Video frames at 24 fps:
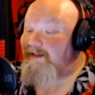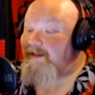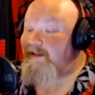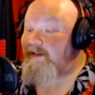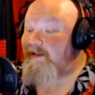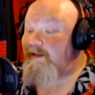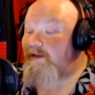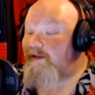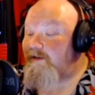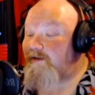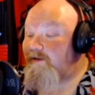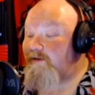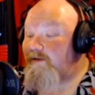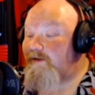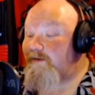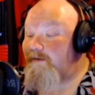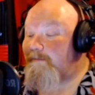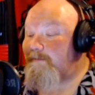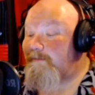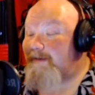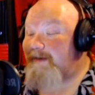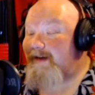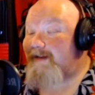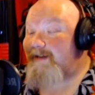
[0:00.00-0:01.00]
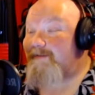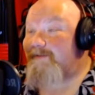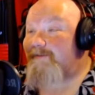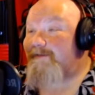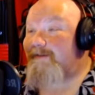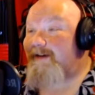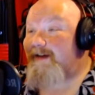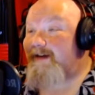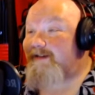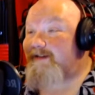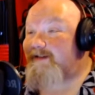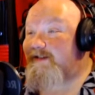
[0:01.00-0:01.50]
to know the many
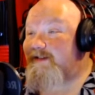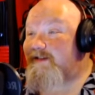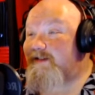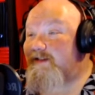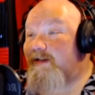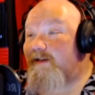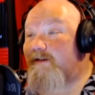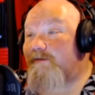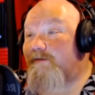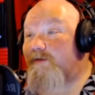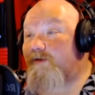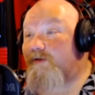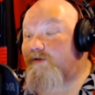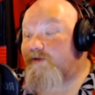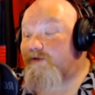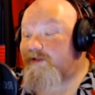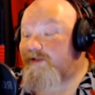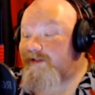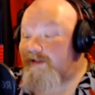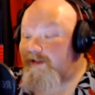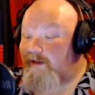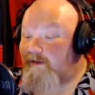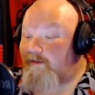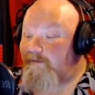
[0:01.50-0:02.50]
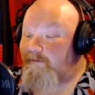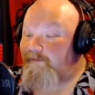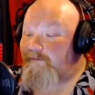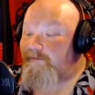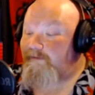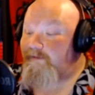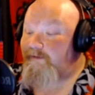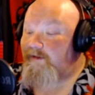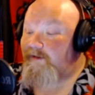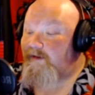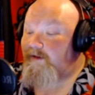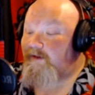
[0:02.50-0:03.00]
facets of
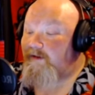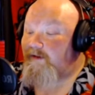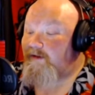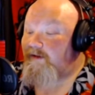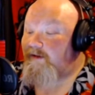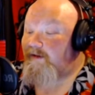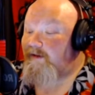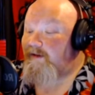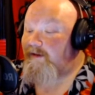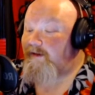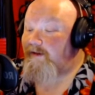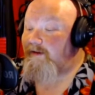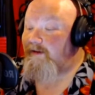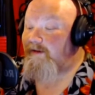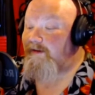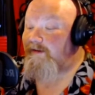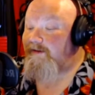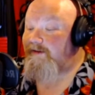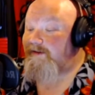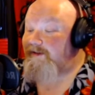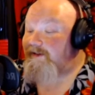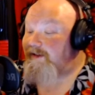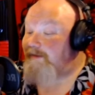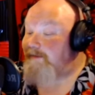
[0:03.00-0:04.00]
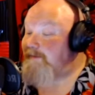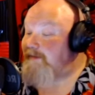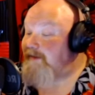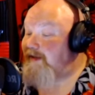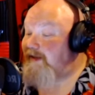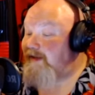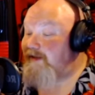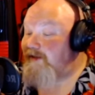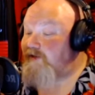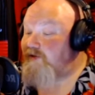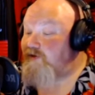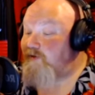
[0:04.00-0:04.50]
yourself. Uh, some
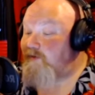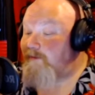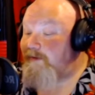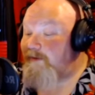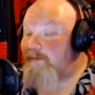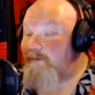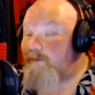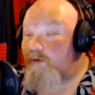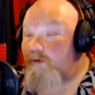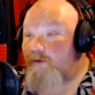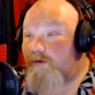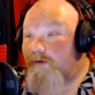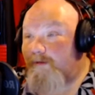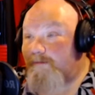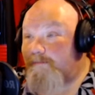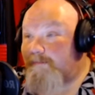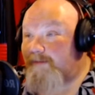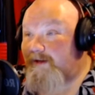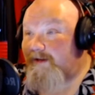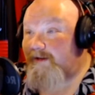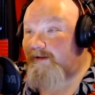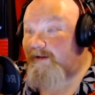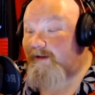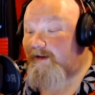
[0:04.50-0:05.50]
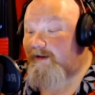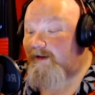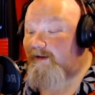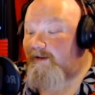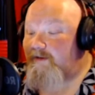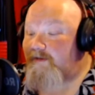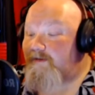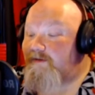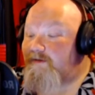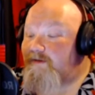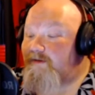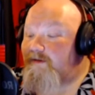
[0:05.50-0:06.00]
days you'll be more upbeat than
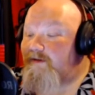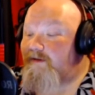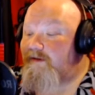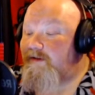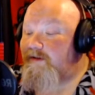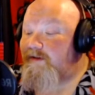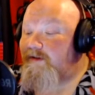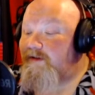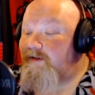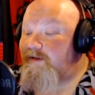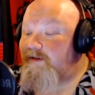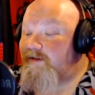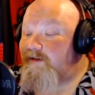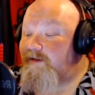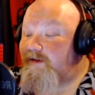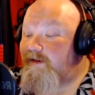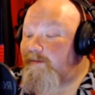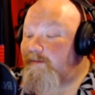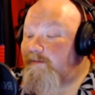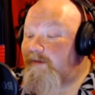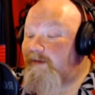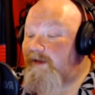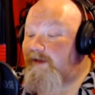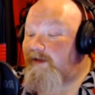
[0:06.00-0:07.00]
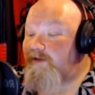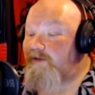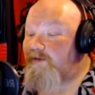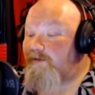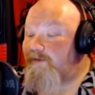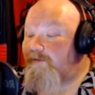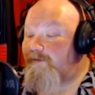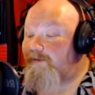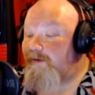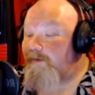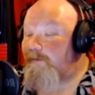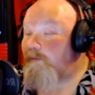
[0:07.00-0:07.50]
others. Some days you'll
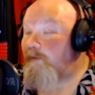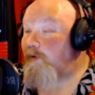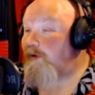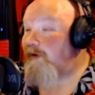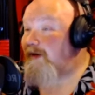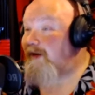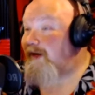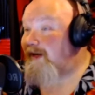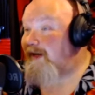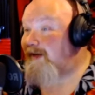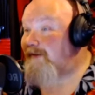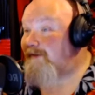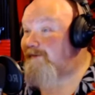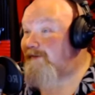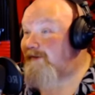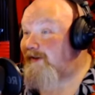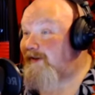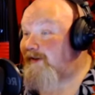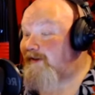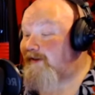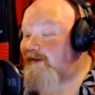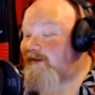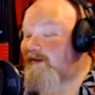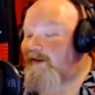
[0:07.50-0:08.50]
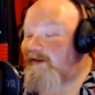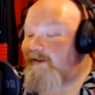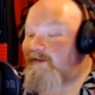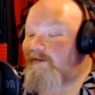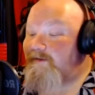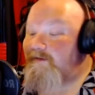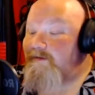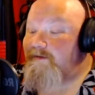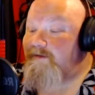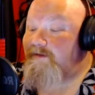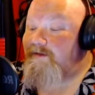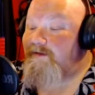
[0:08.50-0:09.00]
feel more confident than
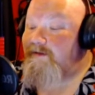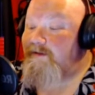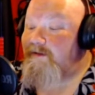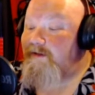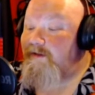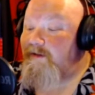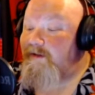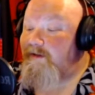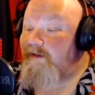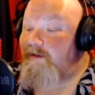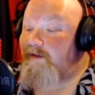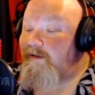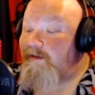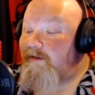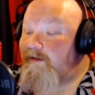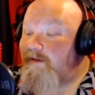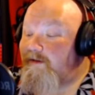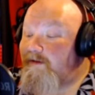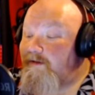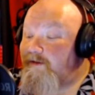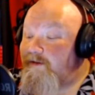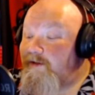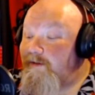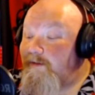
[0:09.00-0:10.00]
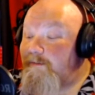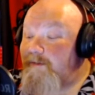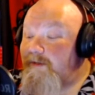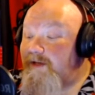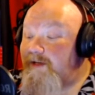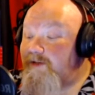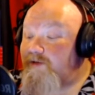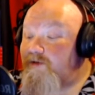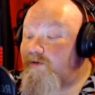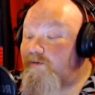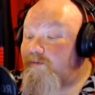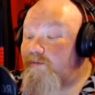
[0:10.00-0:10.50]
others. Some
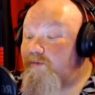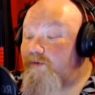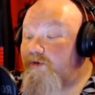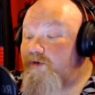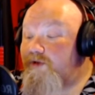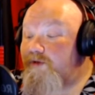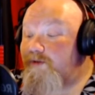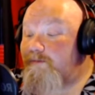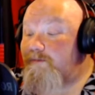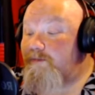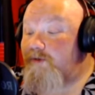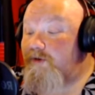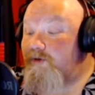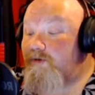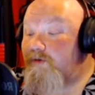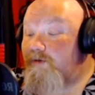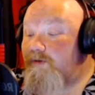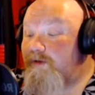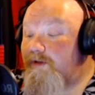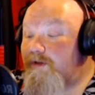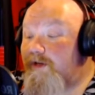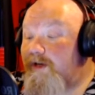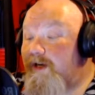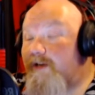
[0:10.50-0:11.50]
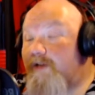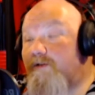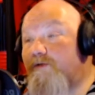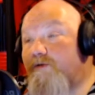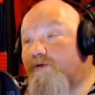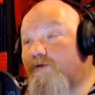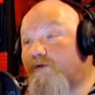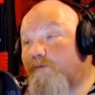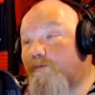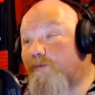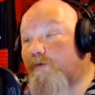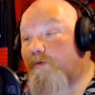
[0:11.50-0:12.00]
days you're more subdued and others
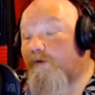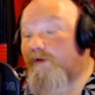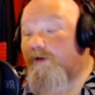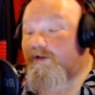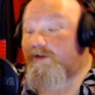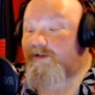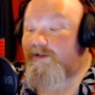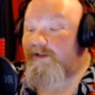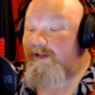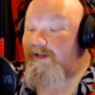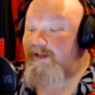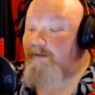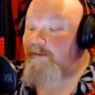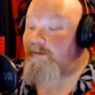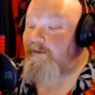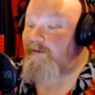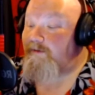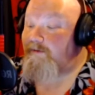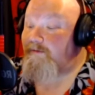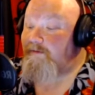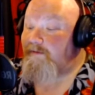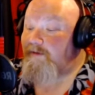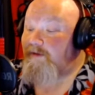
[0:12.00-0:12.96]
you're more excitable.